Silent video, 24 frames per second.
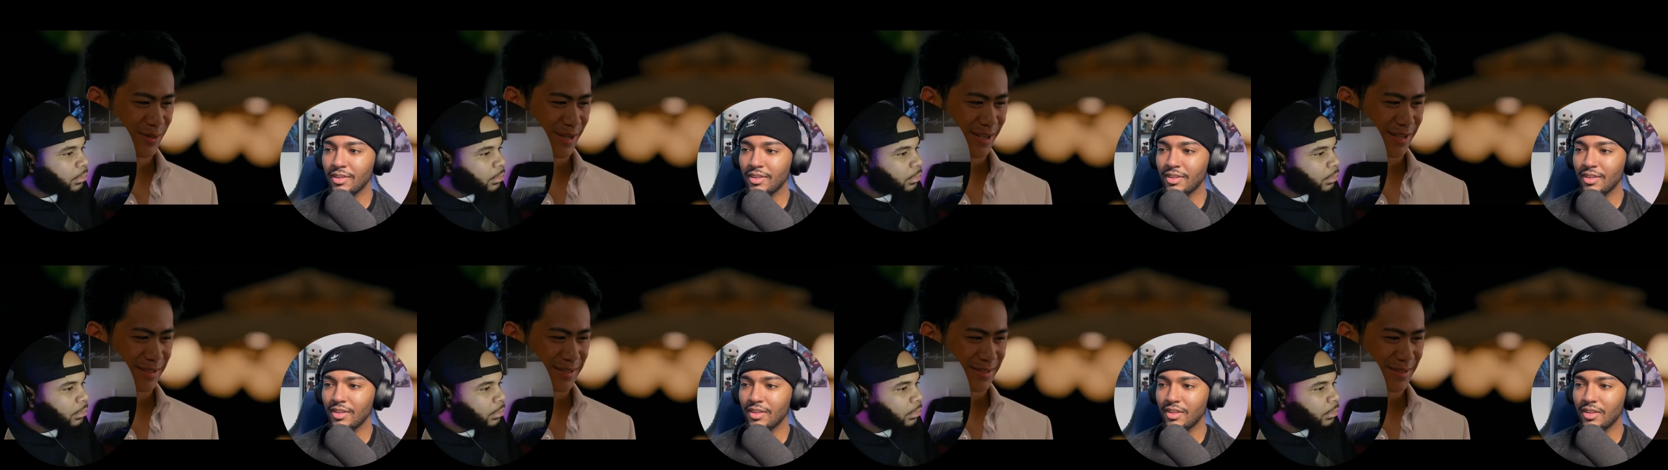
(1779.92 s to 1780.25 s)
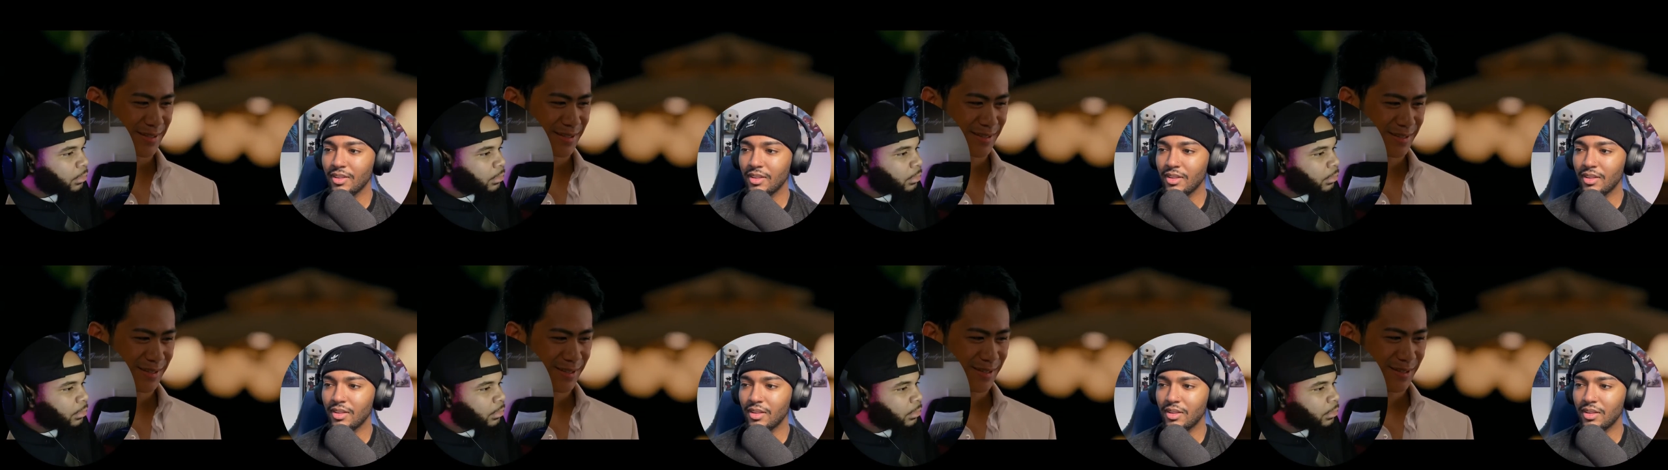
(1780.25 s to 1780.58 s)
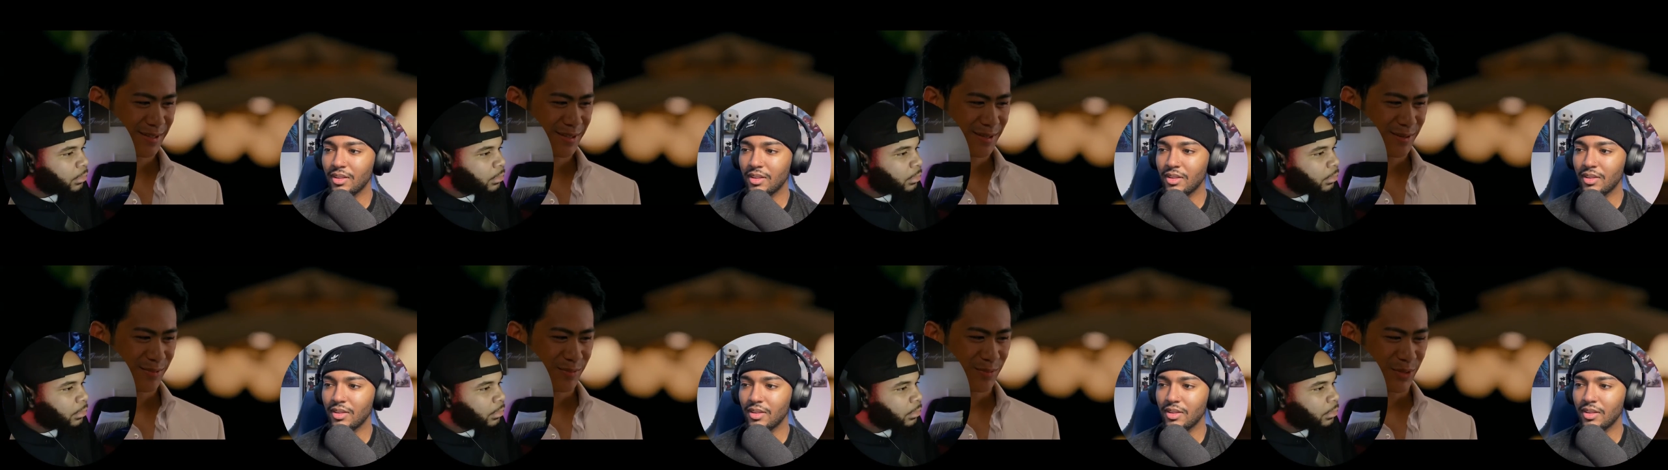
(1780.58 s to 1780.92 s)
Speaker 1: days,
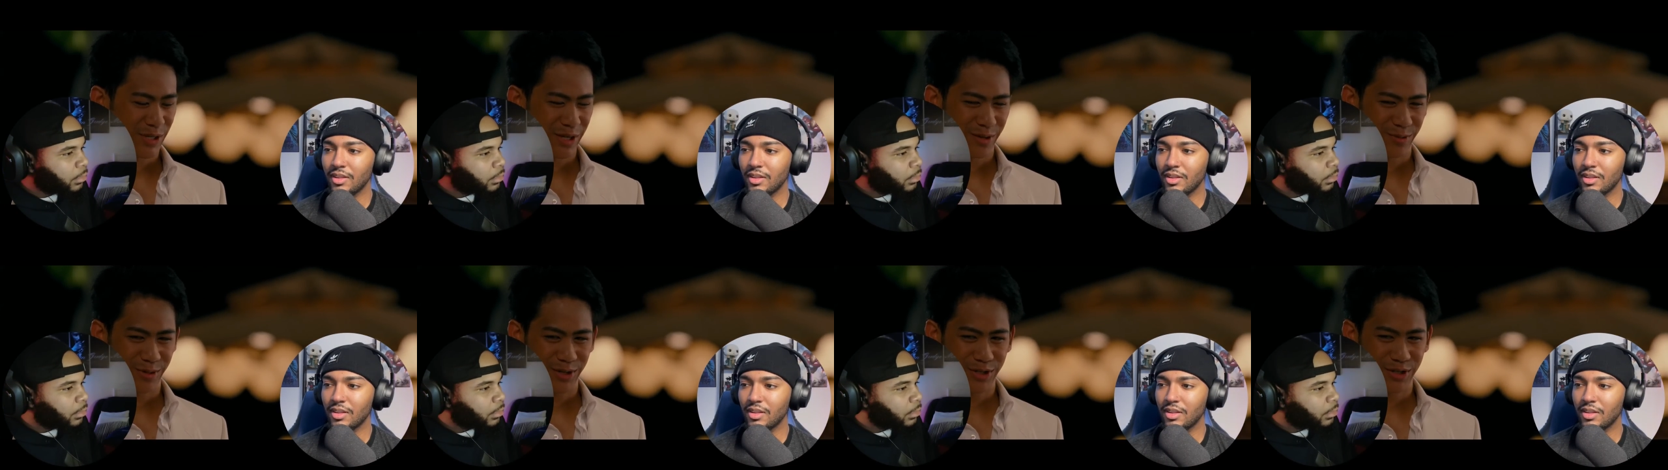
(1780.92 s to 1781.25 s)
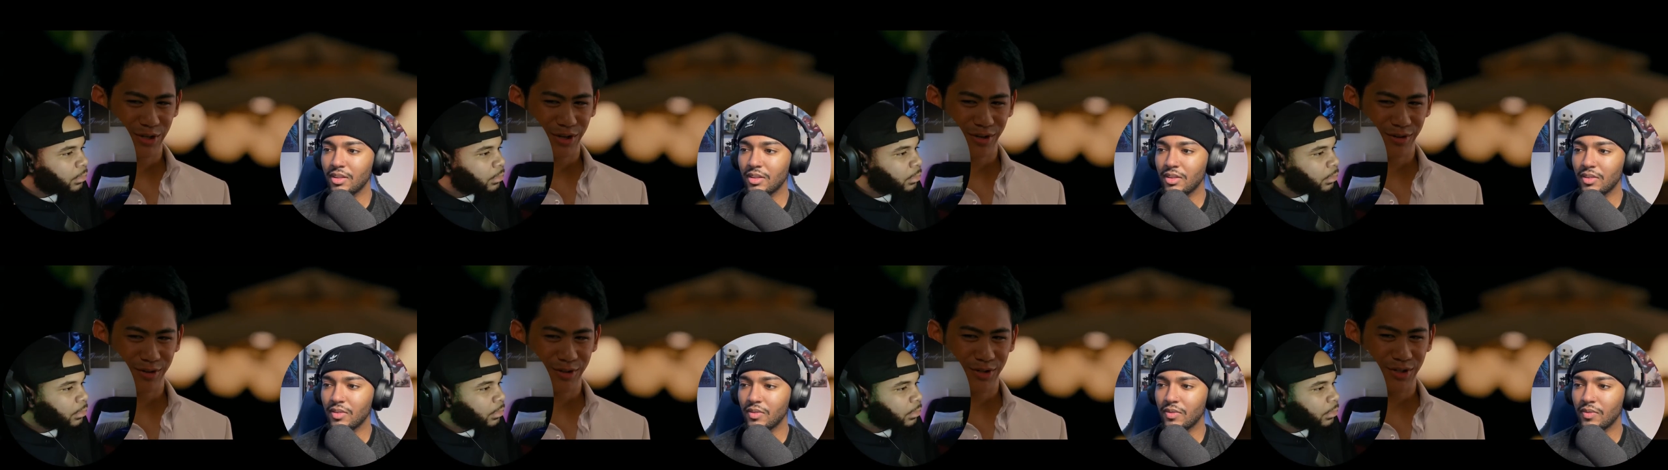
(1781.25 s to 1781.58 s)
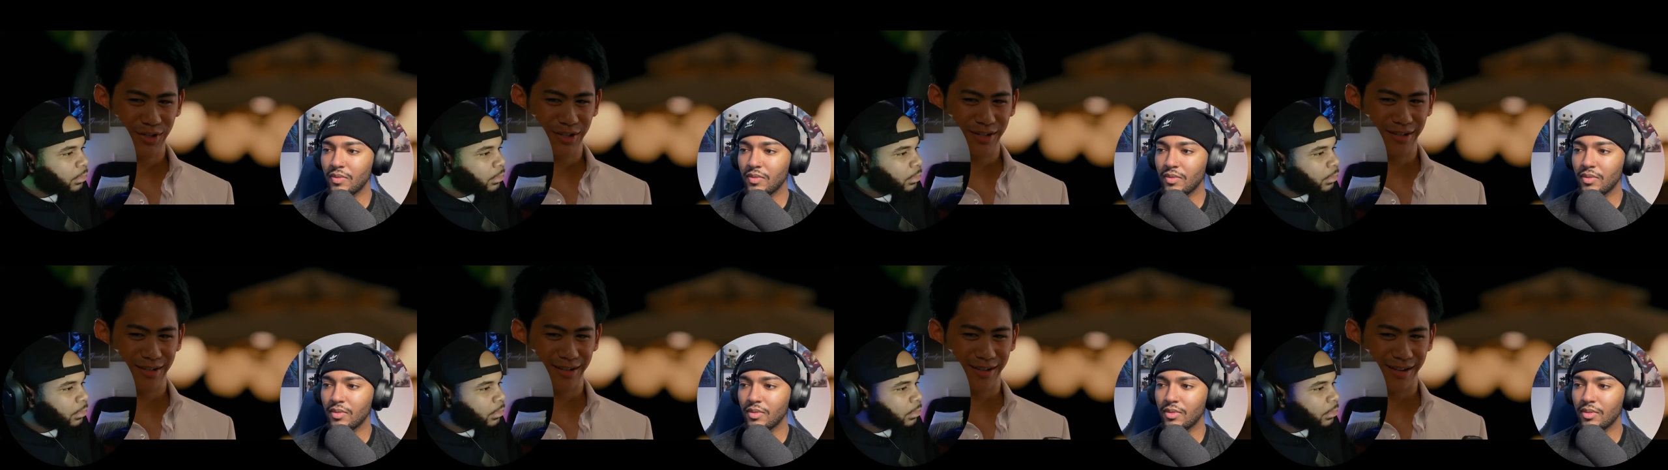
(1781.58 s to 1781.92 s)
but I recharged
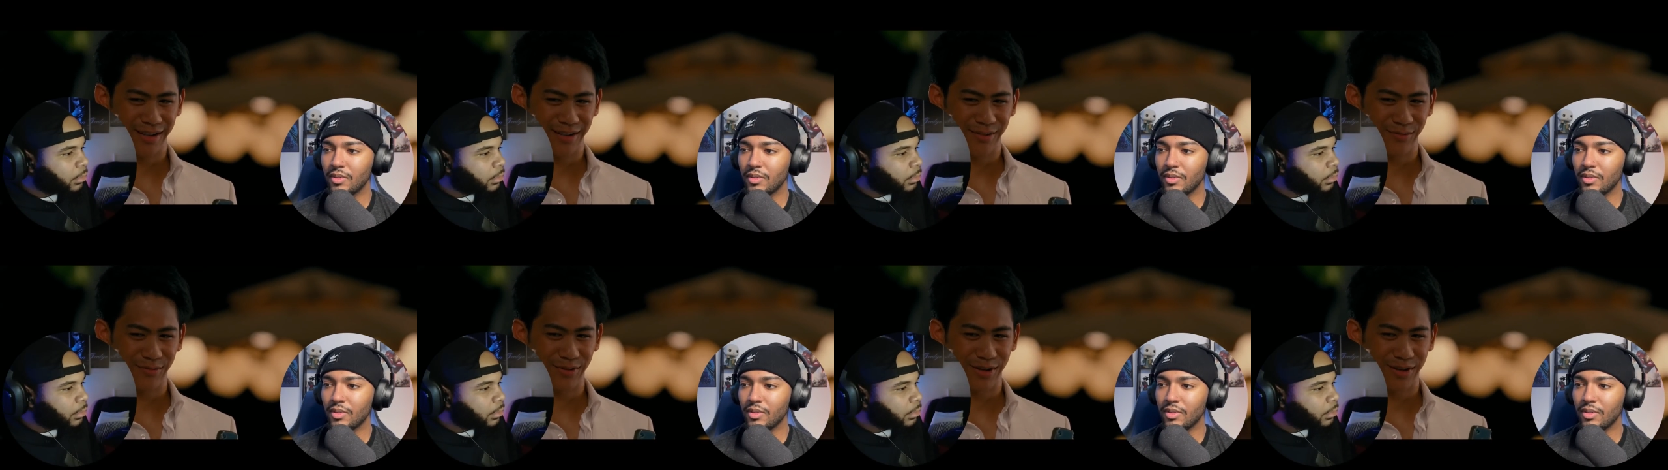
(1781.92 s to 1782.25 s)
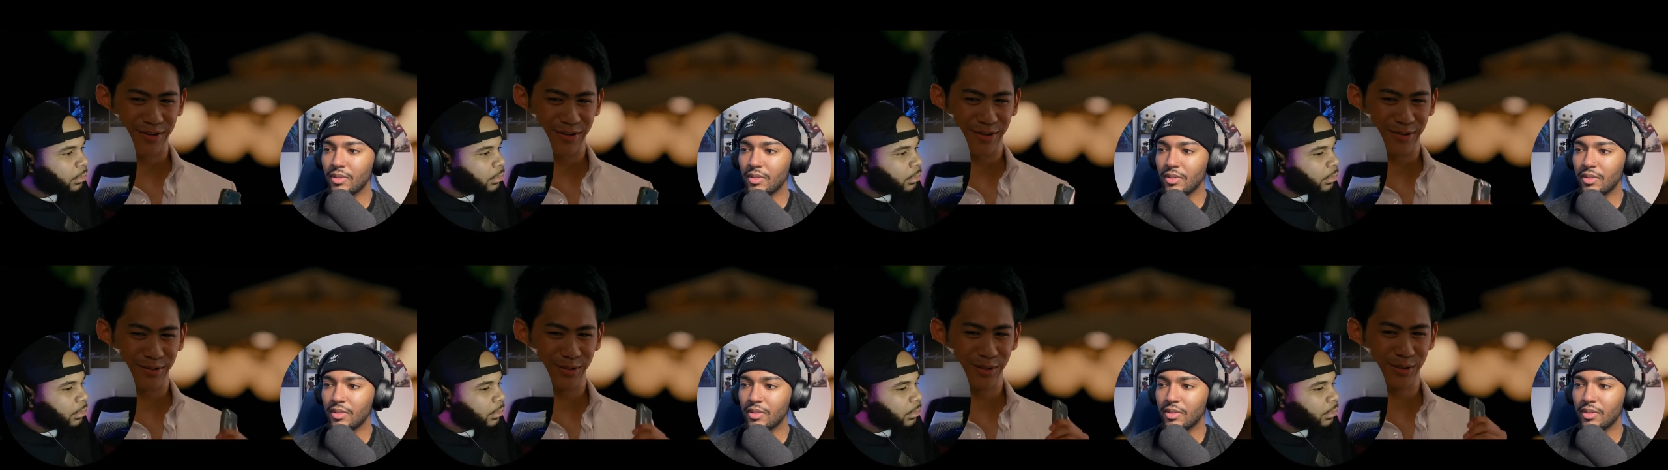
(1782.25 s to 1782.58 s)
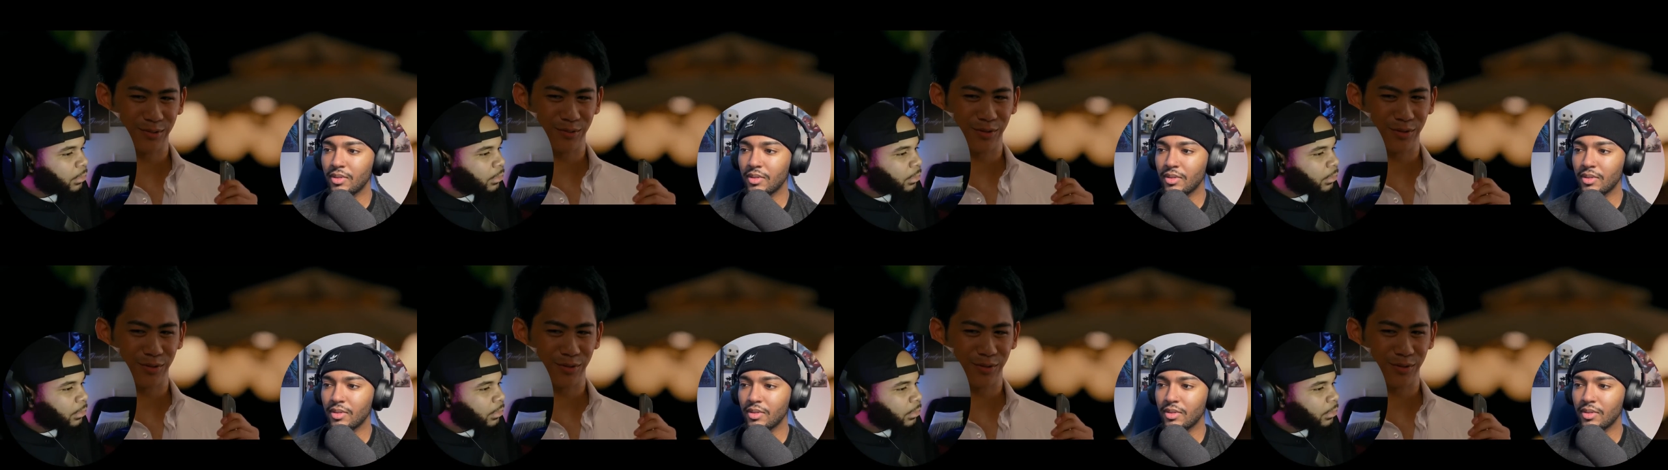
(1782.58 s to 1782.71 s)
it and found all these